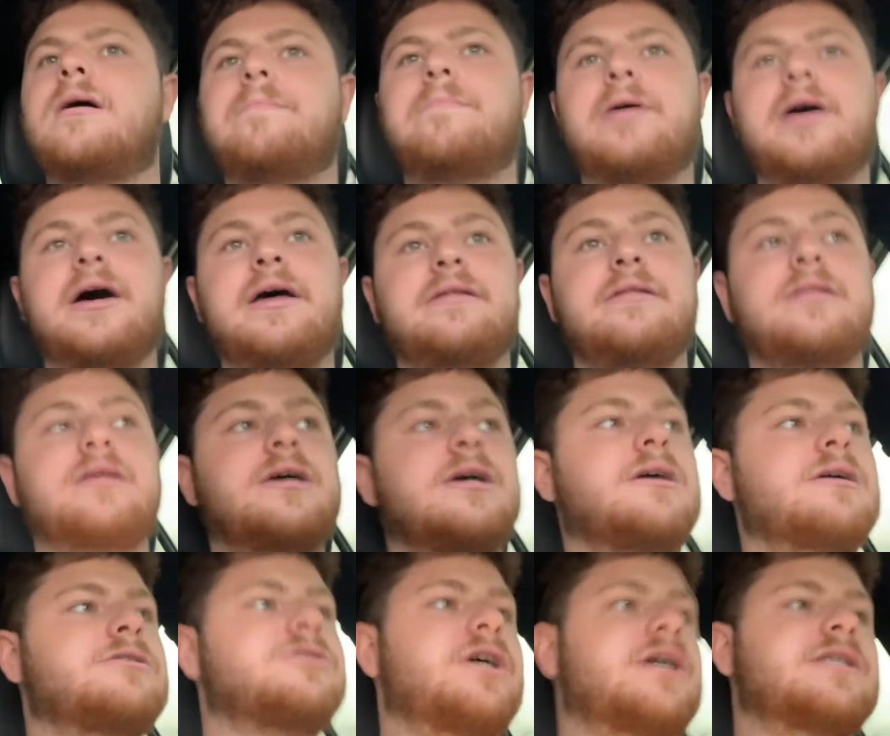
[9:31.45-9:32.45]
But
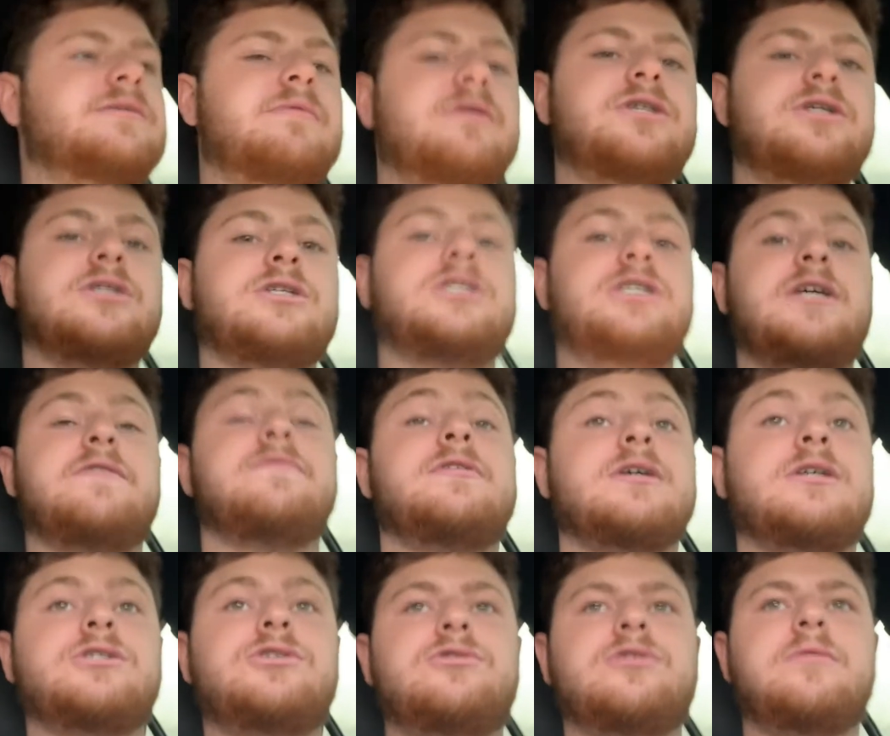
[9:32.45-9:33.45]
the transmission shifts
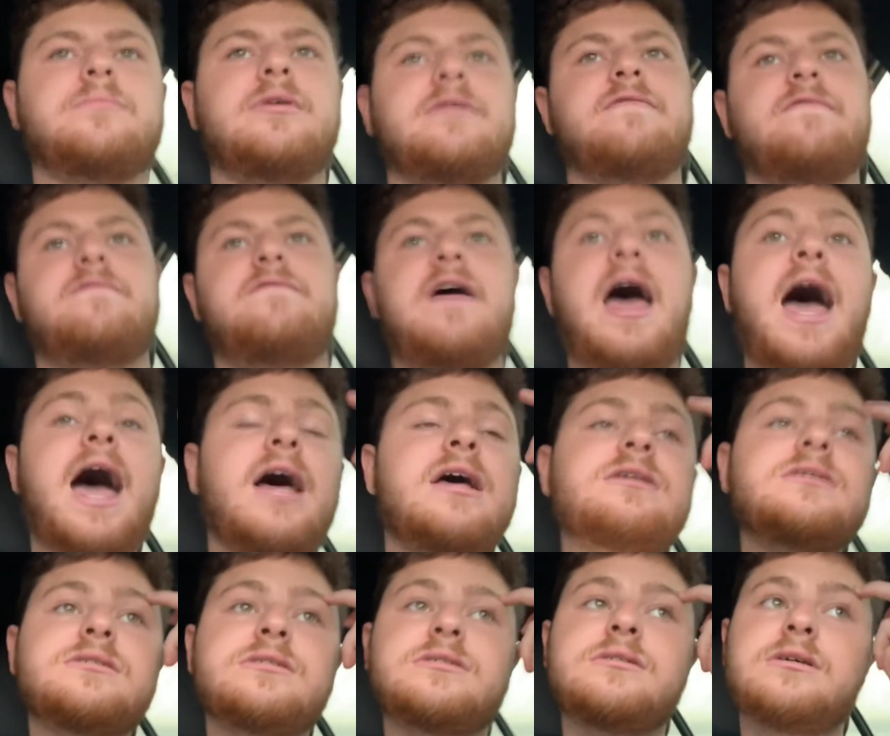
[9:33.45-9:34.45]
extremely
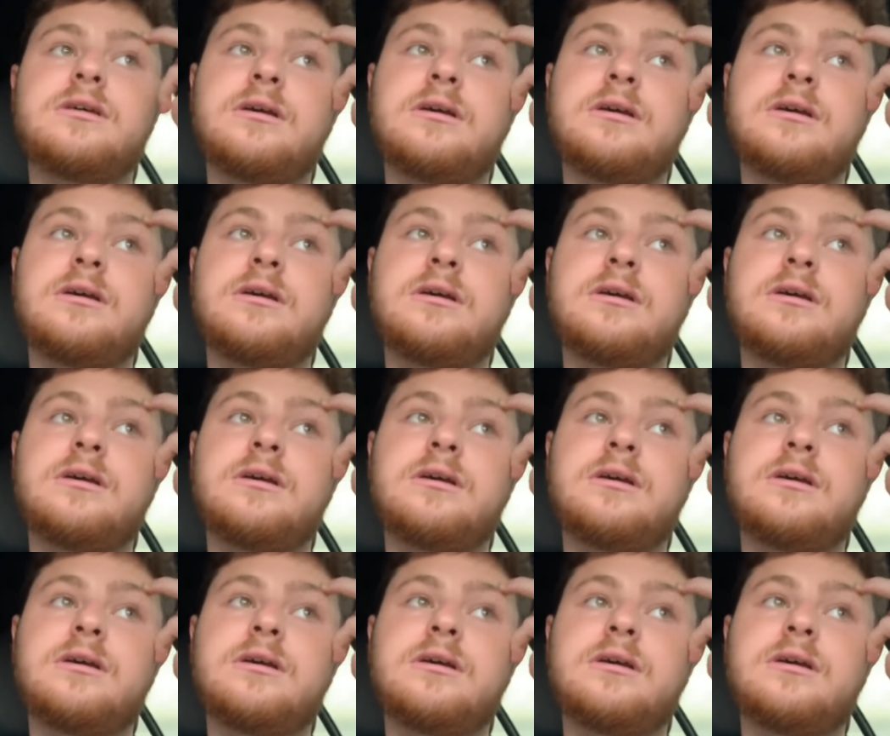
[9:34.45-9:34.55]
fast